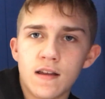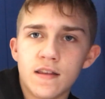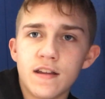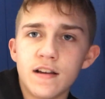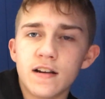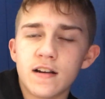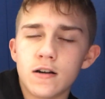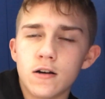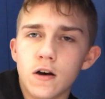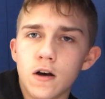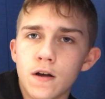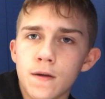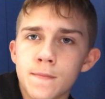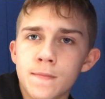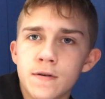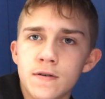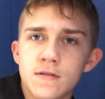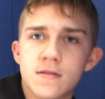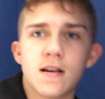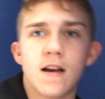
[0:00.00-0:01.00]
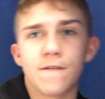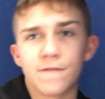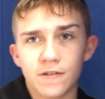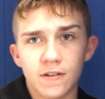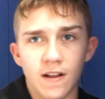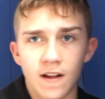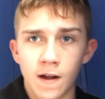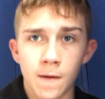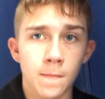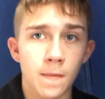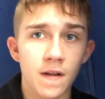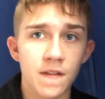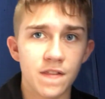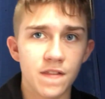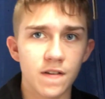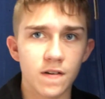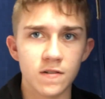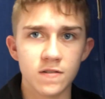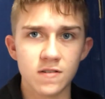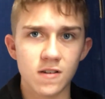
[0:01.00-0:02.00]
think in all boots, after like a
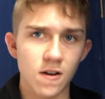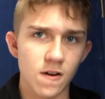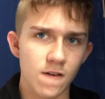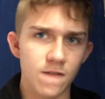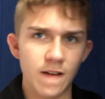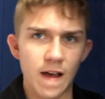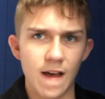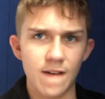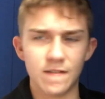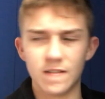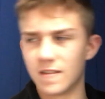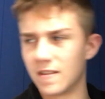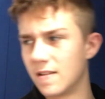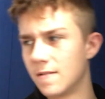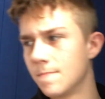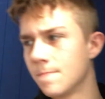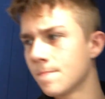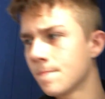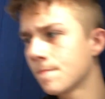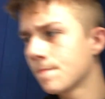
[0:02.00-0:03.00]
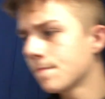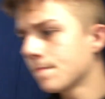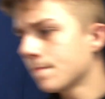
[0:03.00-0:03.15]
month or so of having them,